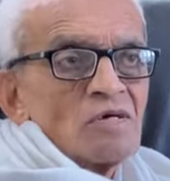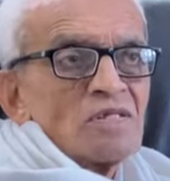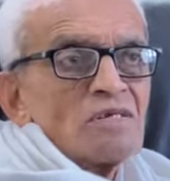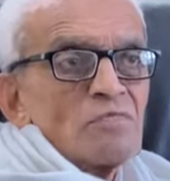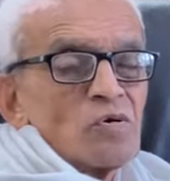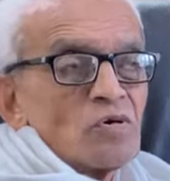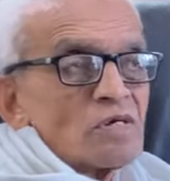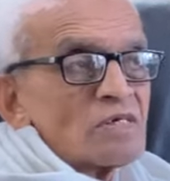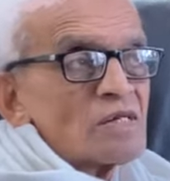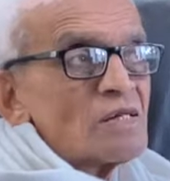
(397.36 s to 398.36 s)
on the
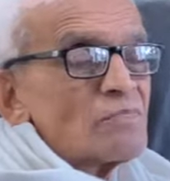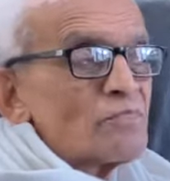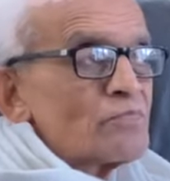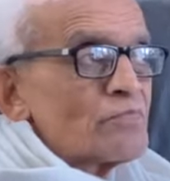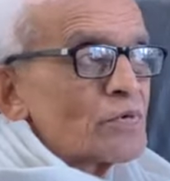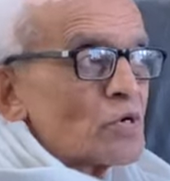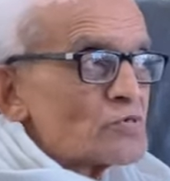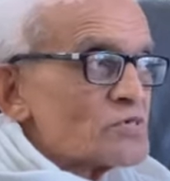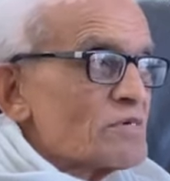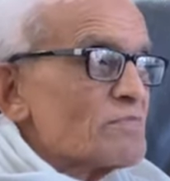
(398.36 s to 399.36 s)
mortal
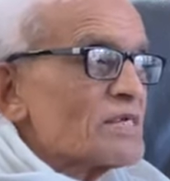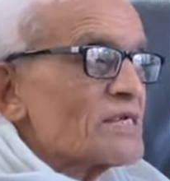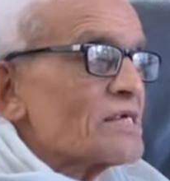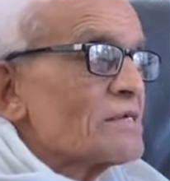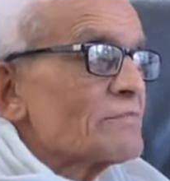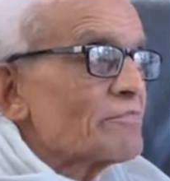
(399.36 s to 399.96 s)
proximity.